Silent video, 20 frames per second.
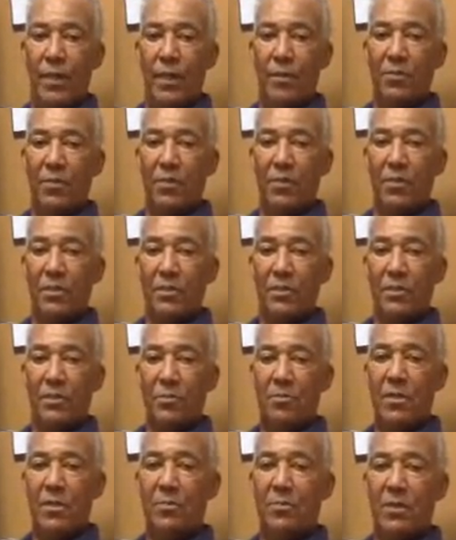because
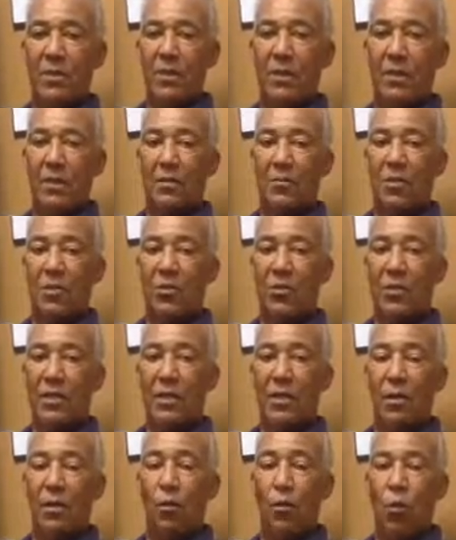the people in the community
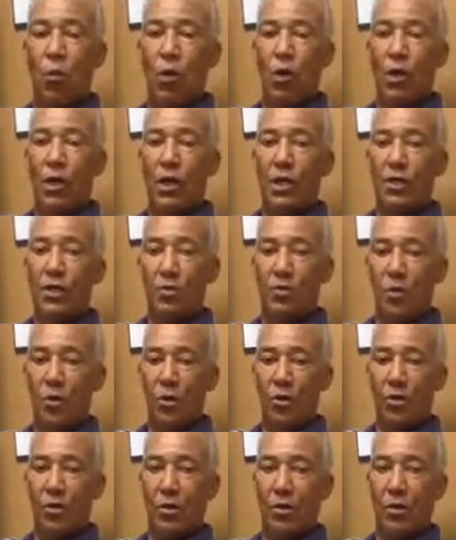wanted it to
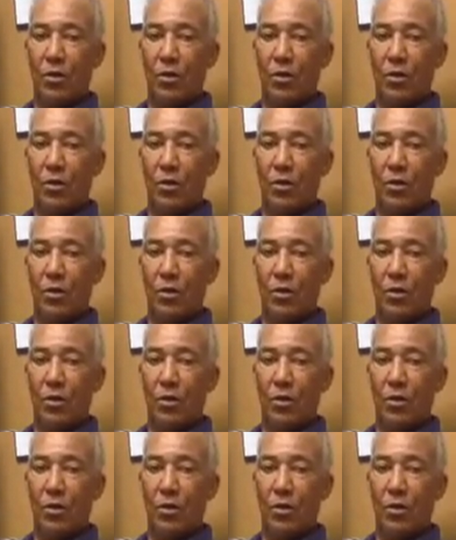work.